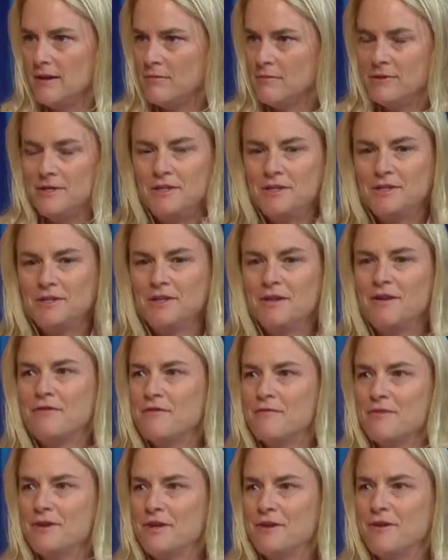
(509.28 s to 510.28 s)
Teaching
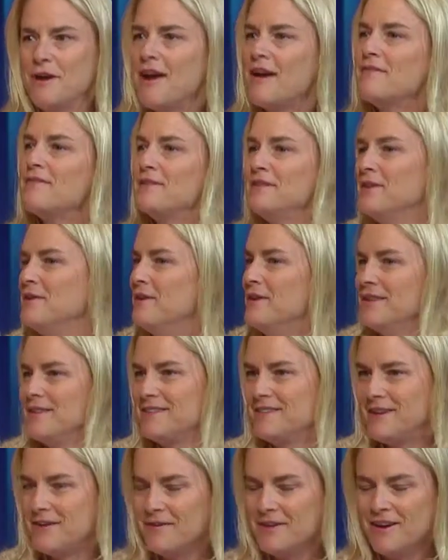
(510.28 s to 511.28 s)
government, you have to know what's
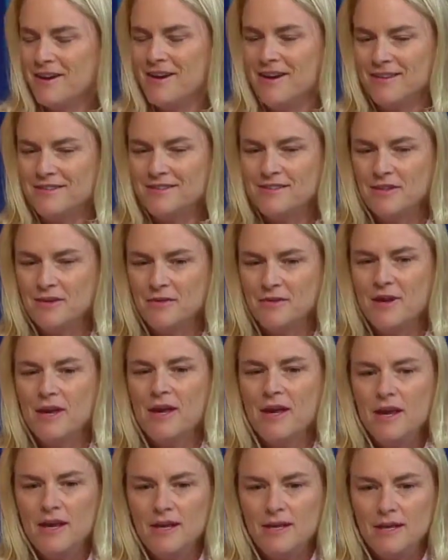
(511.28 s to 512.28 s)
going on. So
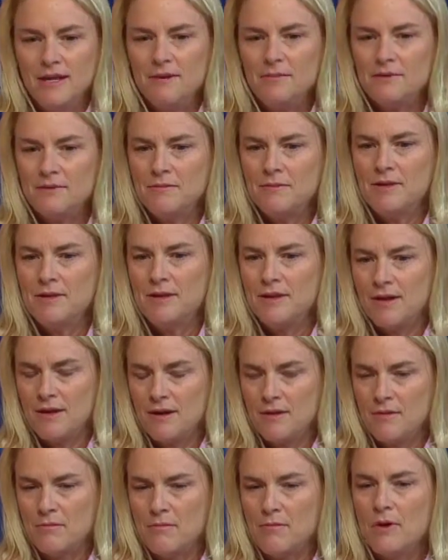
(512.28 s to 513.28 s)
it keeps me
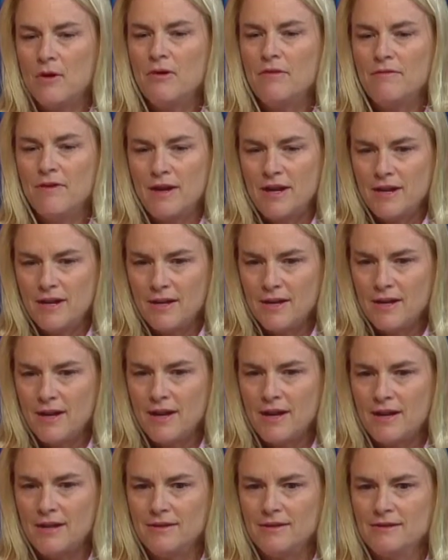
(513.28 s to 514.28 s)
motivated,
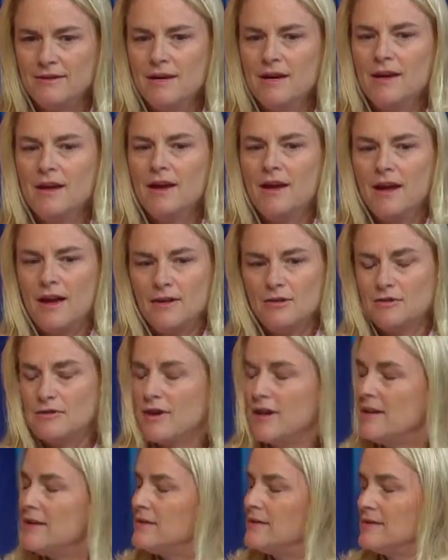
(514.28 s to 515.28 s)
and I
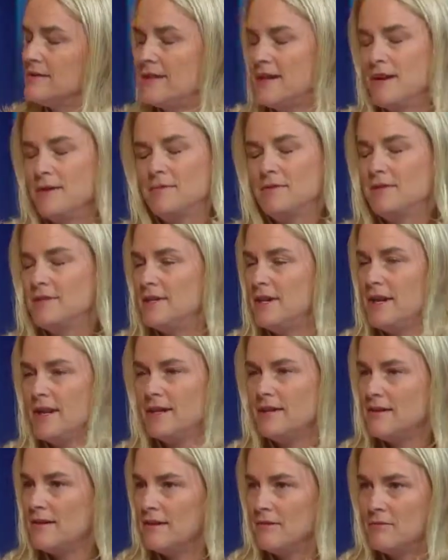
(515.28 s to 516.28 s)
try to stay up to
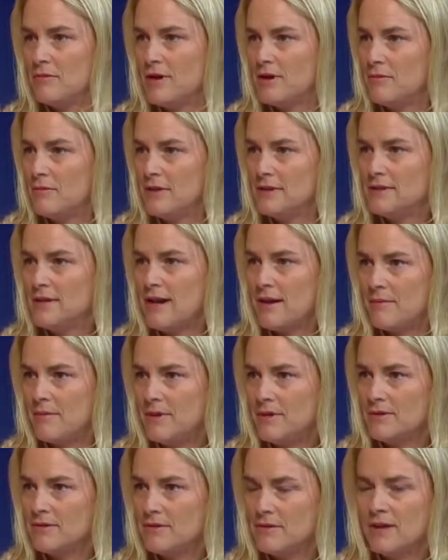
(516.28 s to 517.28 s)
date on what's
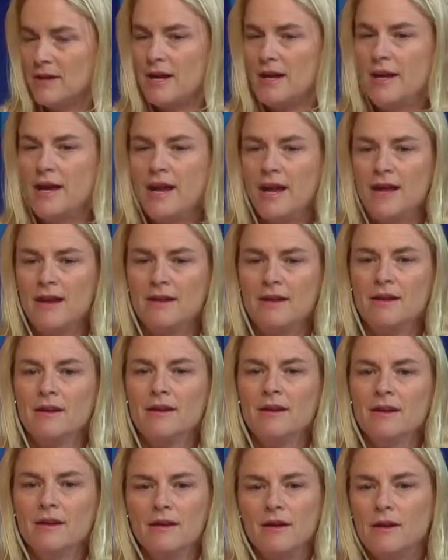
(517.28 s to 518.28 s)
happening so that I can.
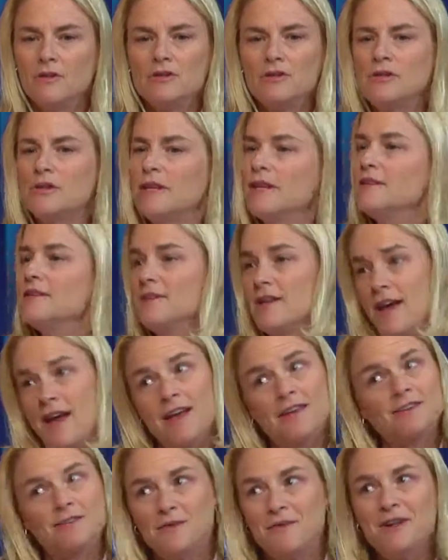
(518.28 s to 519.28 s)
Kids
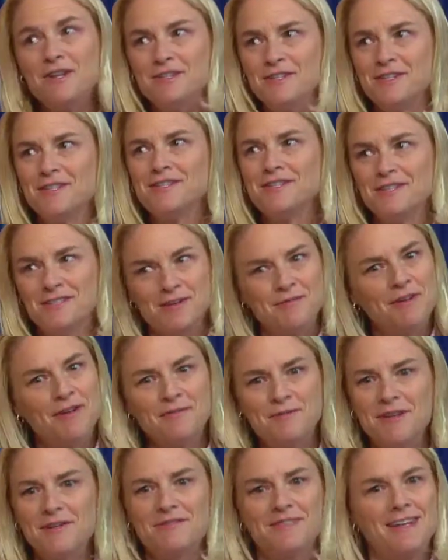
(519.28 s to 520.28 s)
ask questions, and
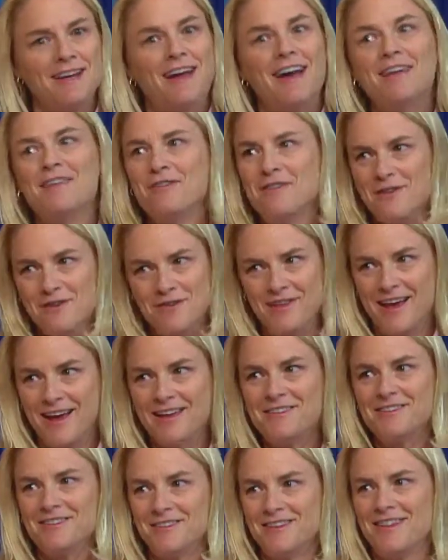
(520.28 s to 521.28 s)
sometimes you have to say, I don't know the
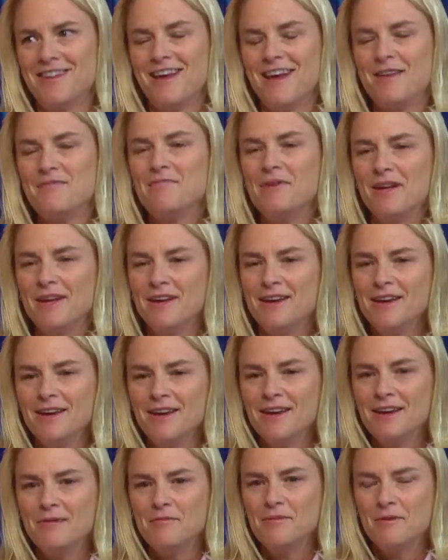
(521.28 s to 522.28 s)
answer to that, but
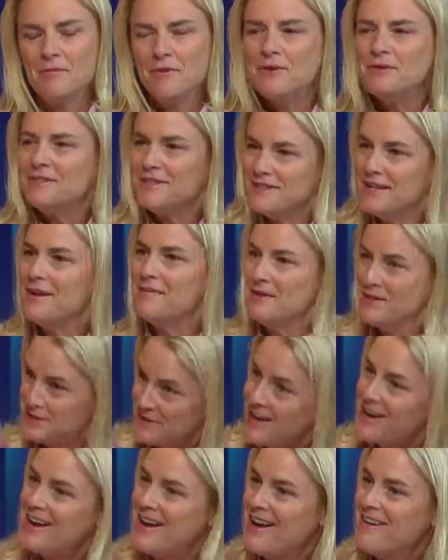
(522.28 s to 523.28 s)
for most of the time I
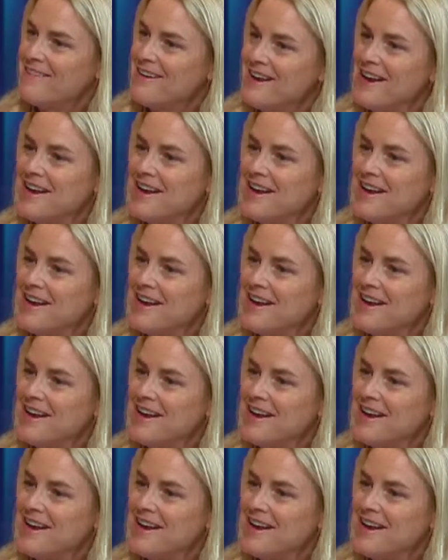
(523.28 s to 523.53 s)
try to have an